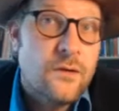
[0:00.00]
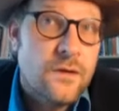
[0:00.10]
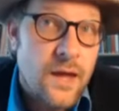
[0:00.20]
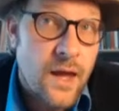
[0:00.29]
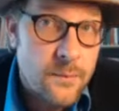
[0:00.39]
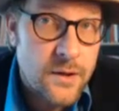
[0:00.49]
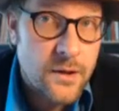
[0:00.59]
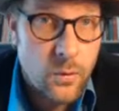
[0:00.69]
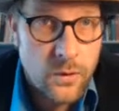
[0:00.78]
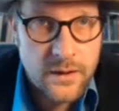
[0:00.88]
These are the
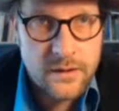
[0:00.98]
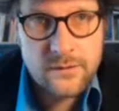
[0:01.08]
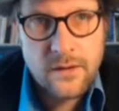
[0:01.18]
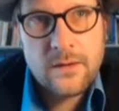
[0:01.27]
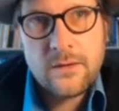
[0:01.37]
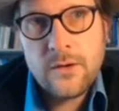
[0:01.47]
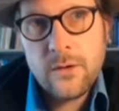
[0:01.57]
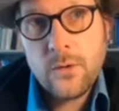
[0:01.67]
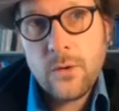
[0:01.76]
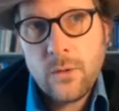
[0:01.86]
hemichordates and
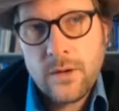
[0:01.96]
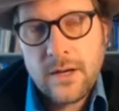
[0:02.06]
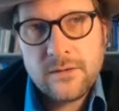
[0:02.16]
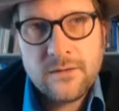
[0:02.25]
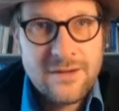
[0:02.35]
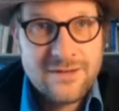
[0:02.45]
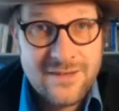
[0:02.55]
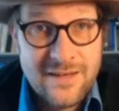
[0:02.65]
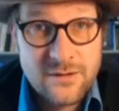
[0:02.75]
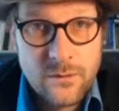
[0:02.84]
the euchordates, the
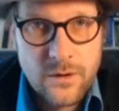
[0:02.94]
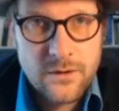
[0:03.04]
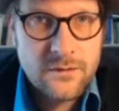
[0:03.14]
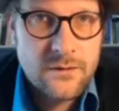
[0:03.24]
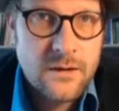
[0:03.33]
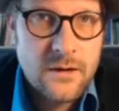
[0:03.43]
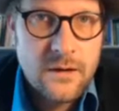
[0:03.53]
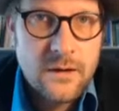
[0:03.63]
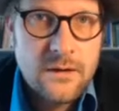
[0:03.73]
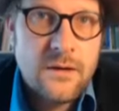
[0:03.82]
sea squirts.
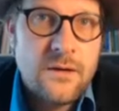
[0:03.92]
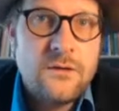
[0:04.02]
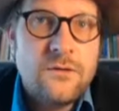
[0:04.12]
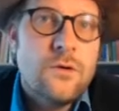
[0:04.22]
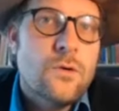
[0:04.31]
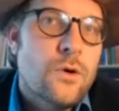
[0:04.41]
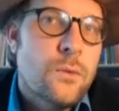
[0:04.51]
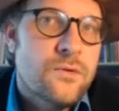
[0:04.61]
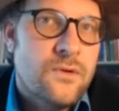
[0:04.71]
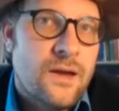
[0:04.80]
Now these two
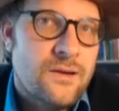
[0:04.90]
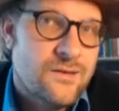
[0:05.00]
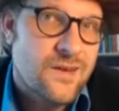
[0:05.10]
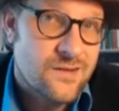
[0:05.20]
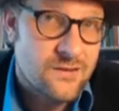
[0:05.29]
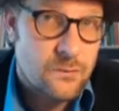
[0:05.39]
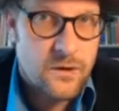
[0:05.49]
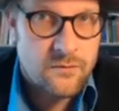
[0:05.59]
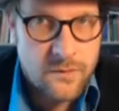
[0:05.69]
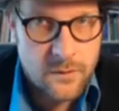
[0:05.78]
groups I discussed
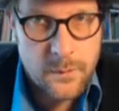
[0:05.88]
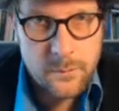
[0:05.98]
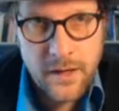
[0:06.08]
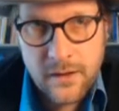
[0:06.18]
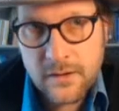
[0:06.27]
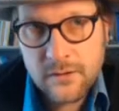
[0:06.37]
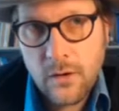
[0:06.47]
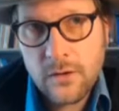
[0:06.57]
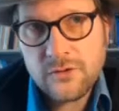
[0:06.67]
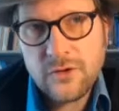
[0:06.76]
in my vertebrate
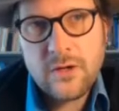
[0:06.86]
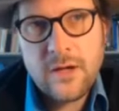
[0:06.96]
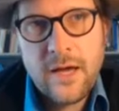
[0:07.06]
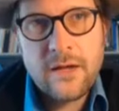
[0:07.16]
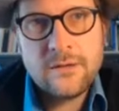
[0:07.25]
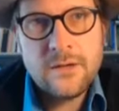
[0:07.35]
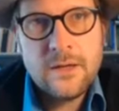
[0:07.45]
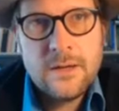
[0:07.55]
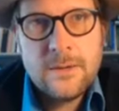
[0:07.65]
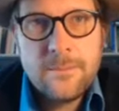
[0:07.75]
paleontology
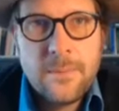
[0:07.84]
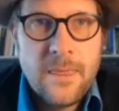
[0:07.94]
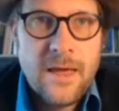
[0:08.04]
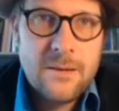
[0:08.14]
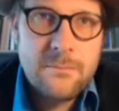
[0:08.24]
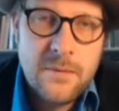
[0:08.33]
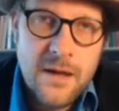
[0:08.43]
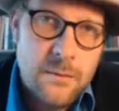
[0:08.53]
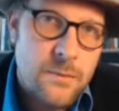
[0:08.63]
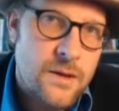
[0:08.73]
class, and it
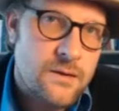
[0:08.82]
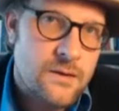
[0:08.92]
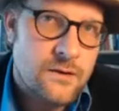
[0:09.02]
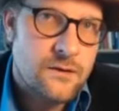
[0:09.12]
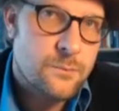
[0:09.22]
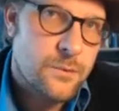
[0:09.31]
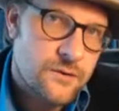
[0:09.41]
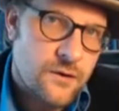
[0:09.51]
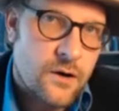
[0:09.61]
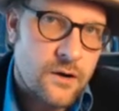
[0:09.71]
may be that these
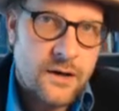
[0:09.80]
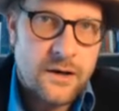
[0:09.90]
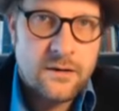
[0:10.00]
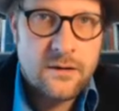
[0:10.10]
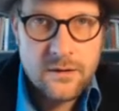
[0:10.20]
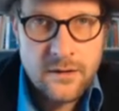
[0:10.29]
bizarre